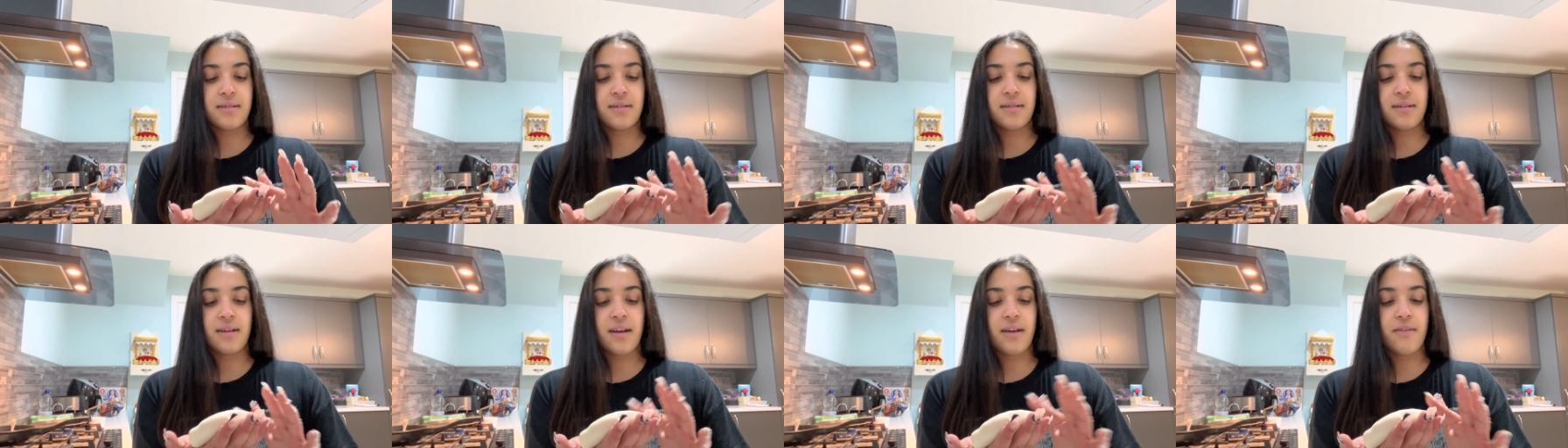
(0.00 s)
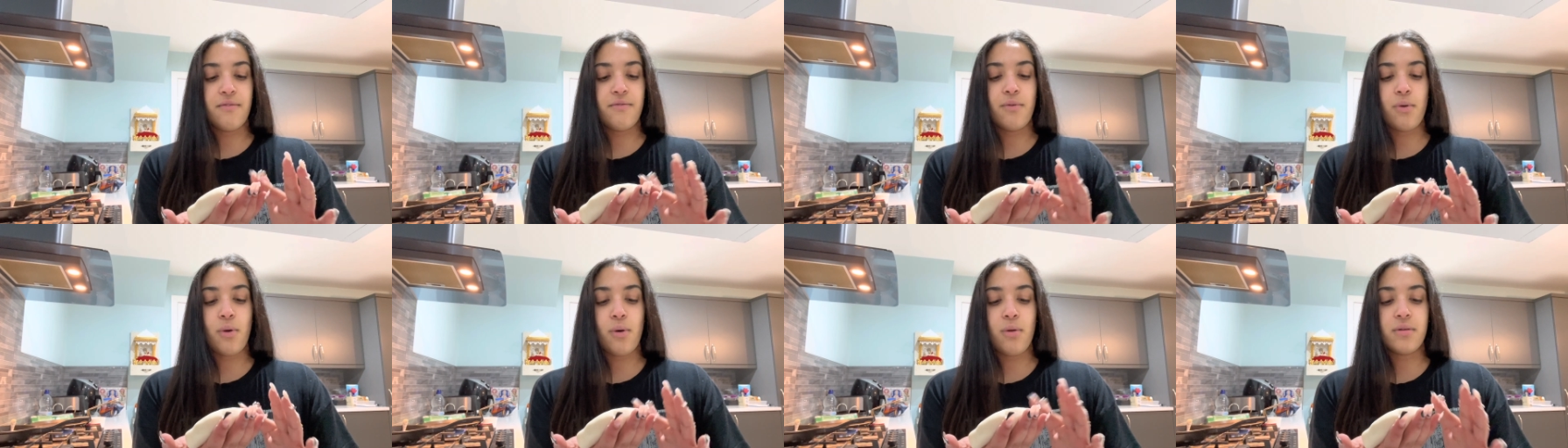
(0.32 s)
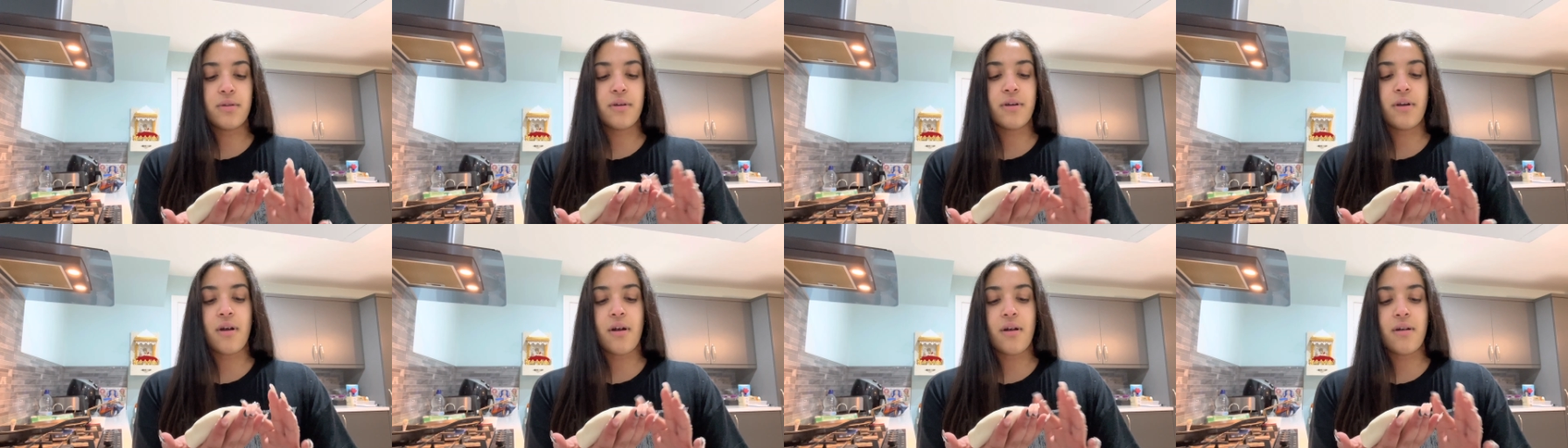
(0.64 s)
can roll
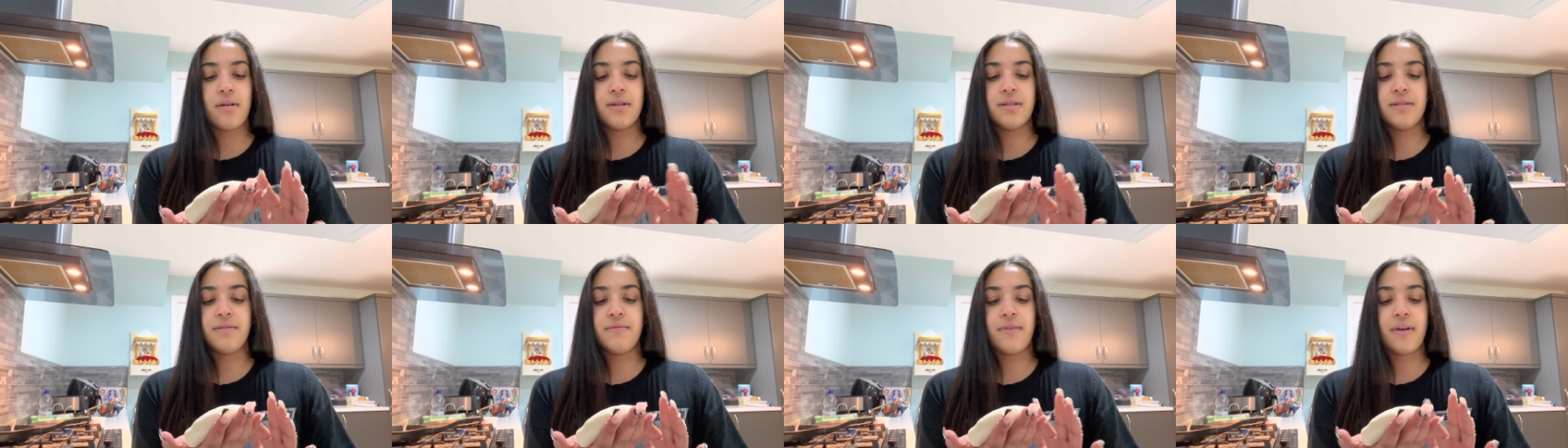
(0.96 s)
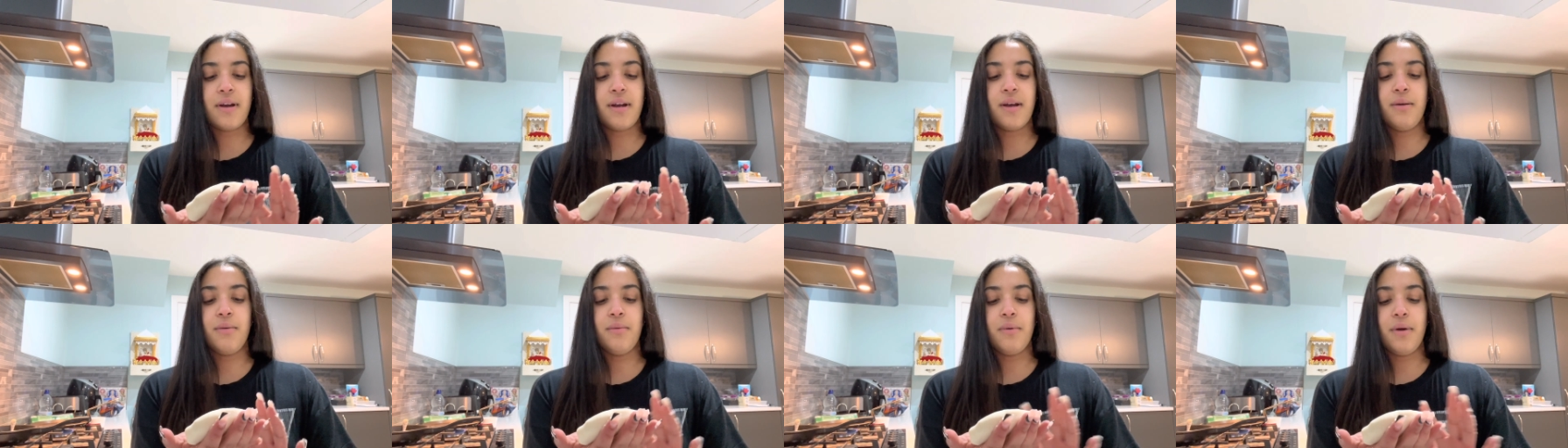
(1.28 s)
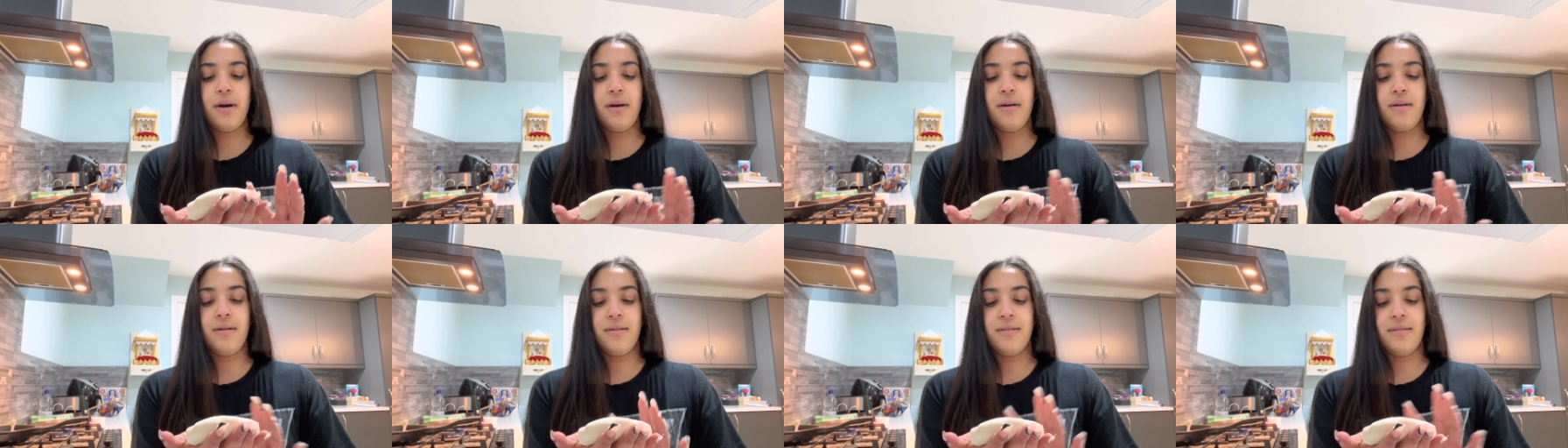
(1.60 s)
their R's very
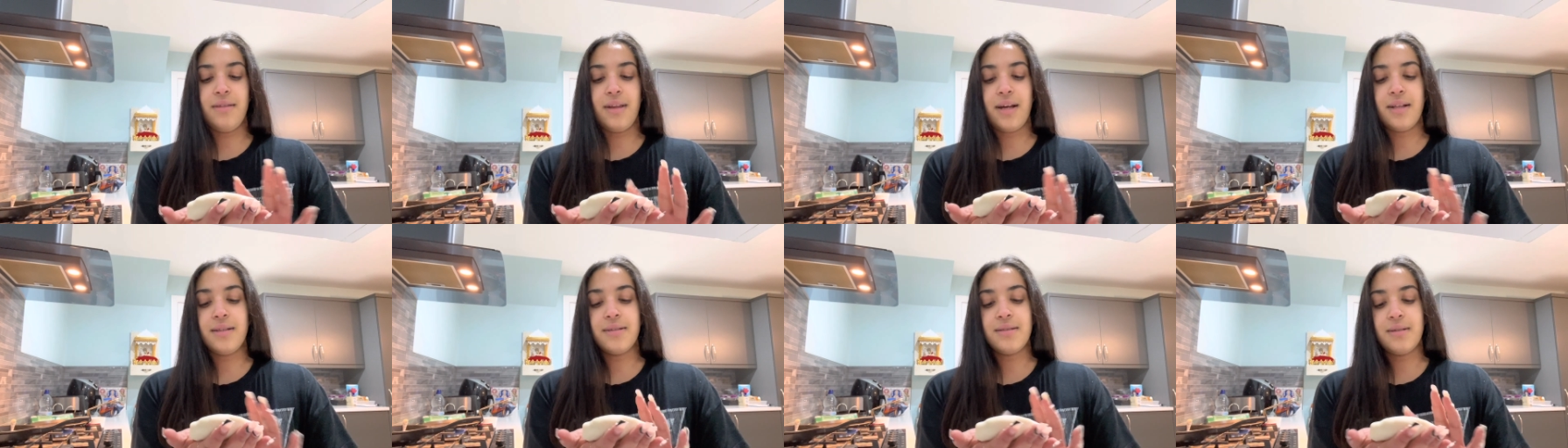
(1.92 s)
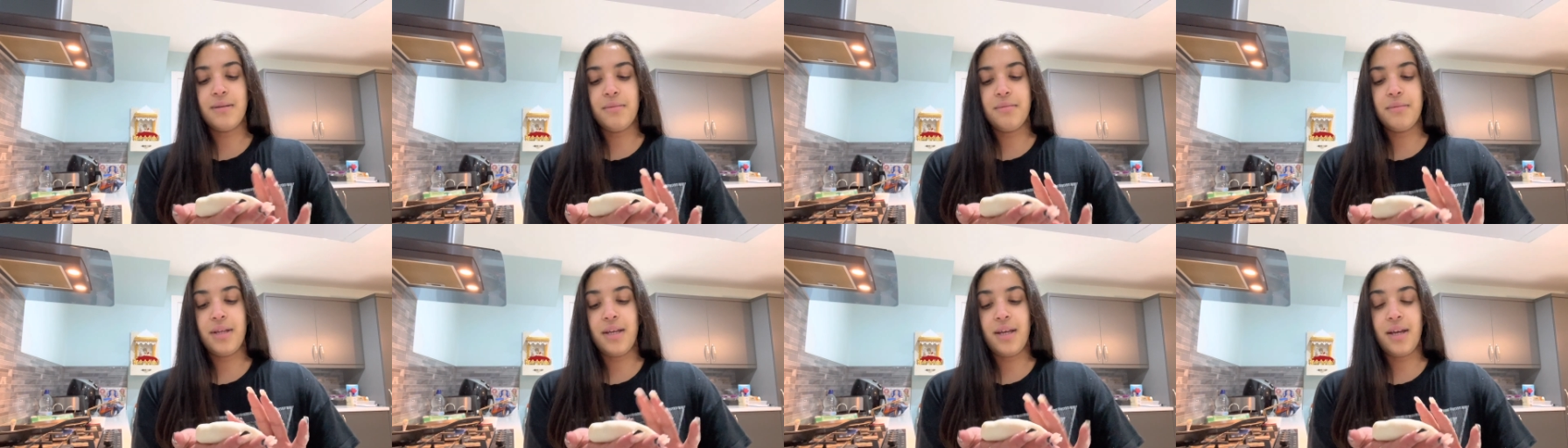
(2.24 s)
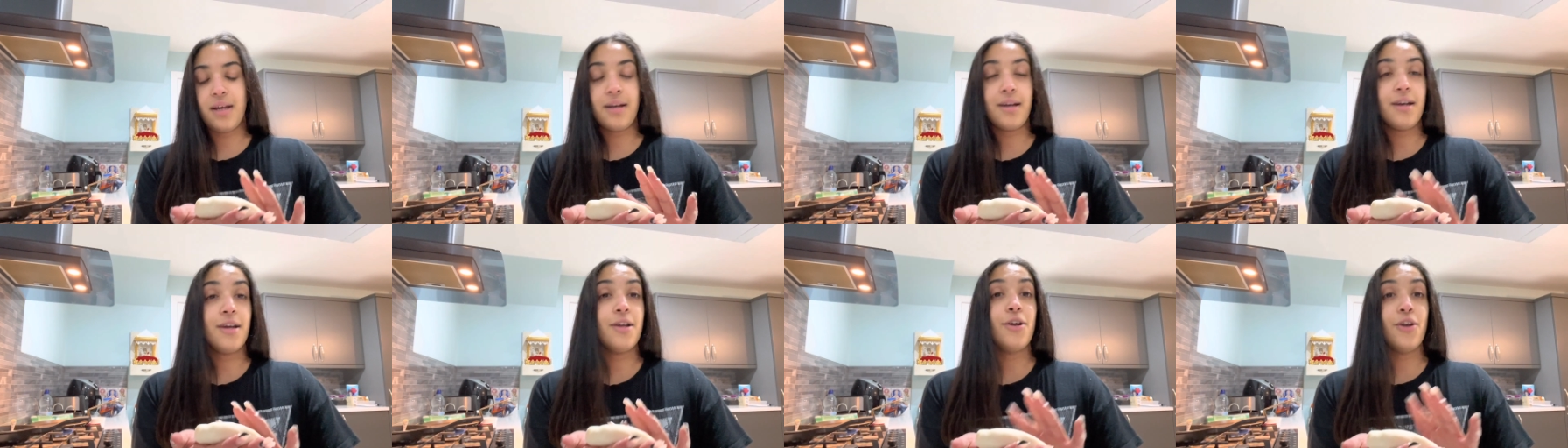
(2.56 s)
well, and that's something
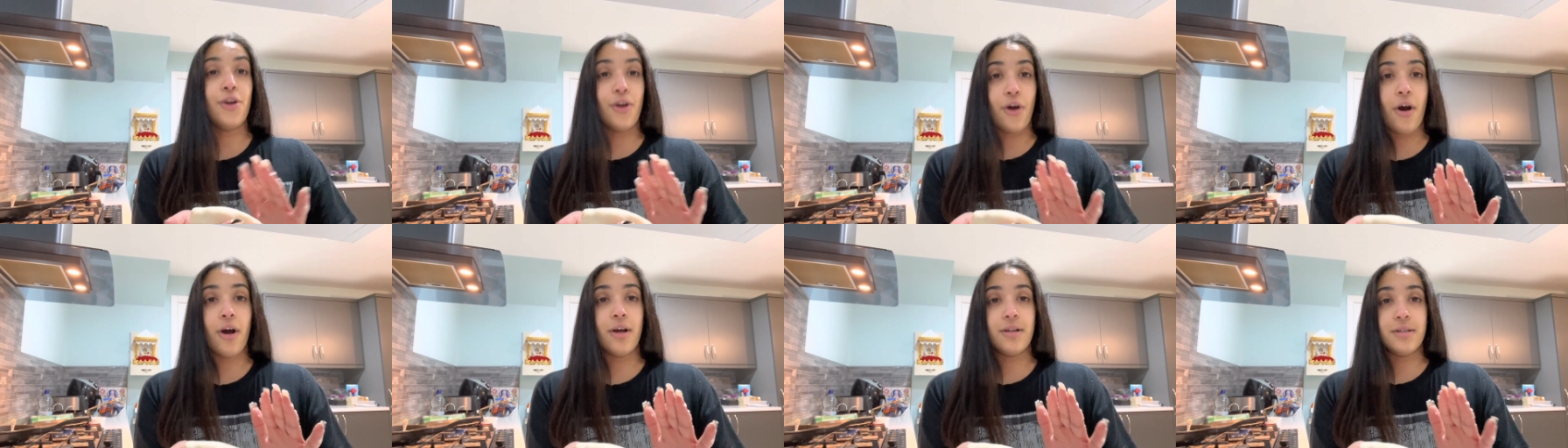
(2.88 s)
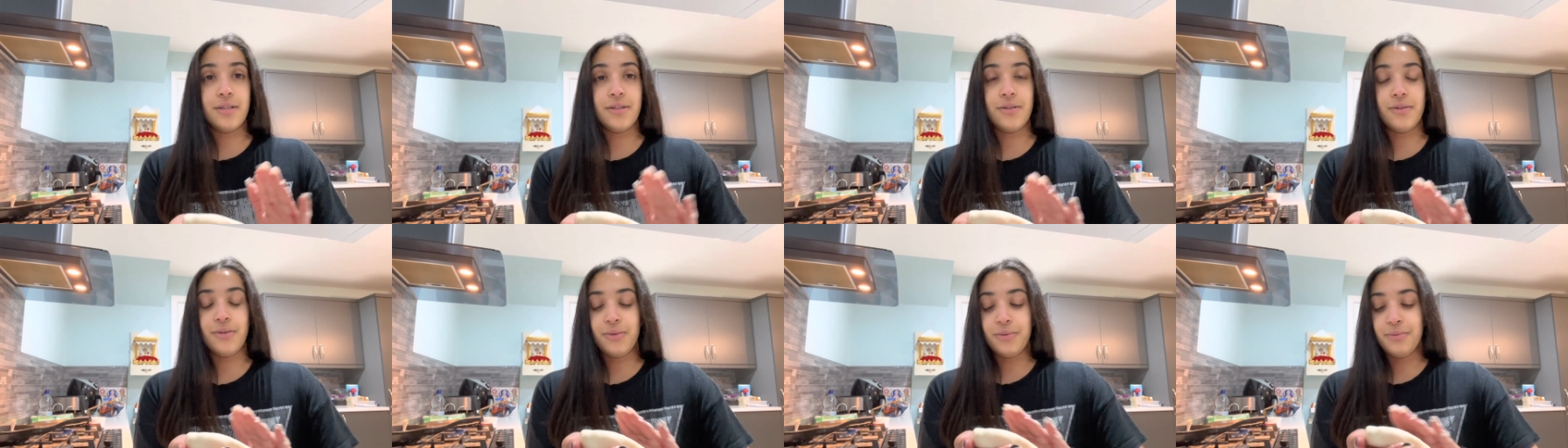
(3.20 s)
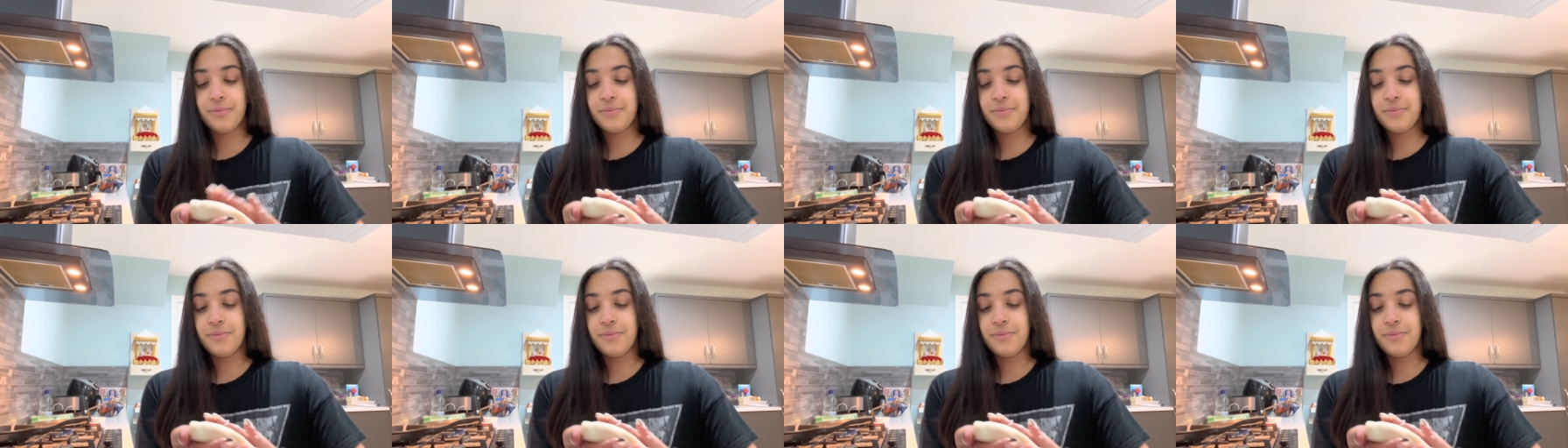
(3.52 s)
I cannot do.